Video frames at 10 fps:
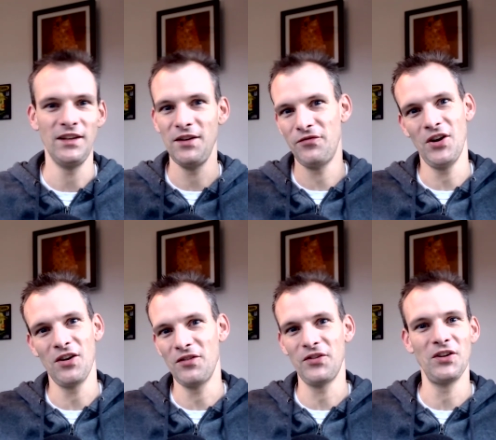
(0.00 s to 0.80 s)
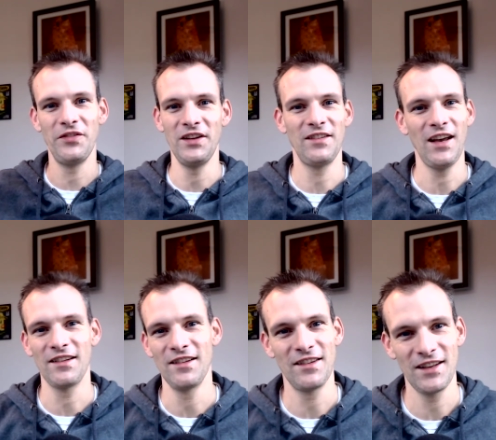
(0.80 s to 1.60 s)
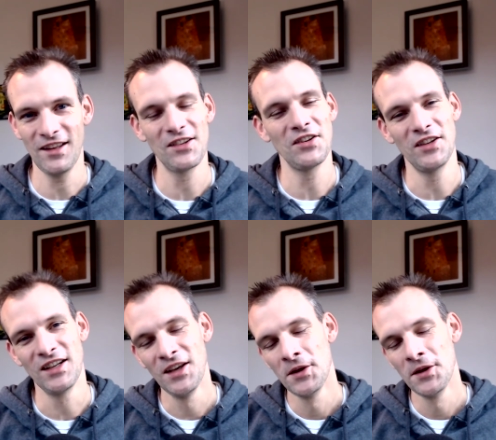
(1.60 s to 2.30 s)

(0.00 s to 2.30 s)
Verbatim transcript: they fought off all of the assassins together and